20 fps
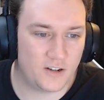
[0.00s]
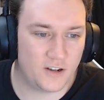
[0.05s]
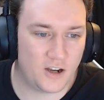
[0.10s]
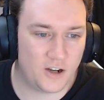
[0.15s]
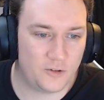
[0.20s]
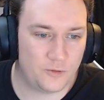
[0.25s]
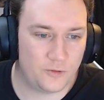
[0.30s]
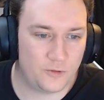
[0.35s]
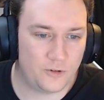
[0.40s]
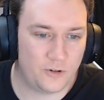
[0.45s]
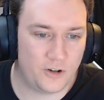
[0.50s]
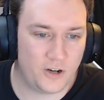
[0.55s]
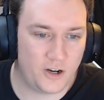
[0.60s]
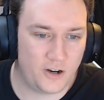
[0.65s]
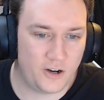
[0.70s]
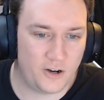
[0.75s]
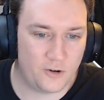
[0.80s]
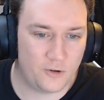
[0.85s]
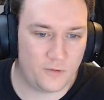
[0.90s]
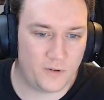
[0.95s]

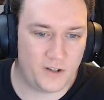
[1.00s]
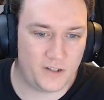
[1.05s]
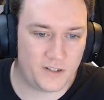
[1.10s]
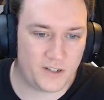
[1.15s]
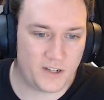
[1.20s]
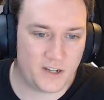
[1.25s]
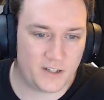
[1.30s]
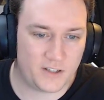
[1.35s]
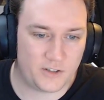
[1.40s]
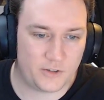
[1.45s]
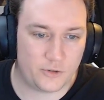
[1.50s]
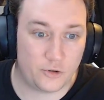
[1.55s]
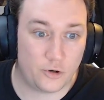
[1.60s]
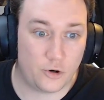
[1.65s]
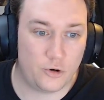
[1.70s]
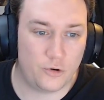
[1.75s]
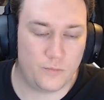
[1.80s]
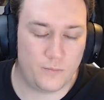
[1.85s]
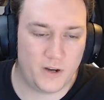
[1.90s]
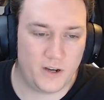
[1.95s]
Unordinary always gets
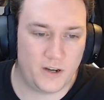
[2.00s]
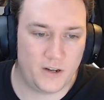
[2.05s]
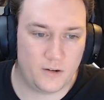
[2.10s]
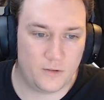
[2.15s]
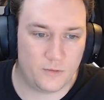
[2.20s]
so many.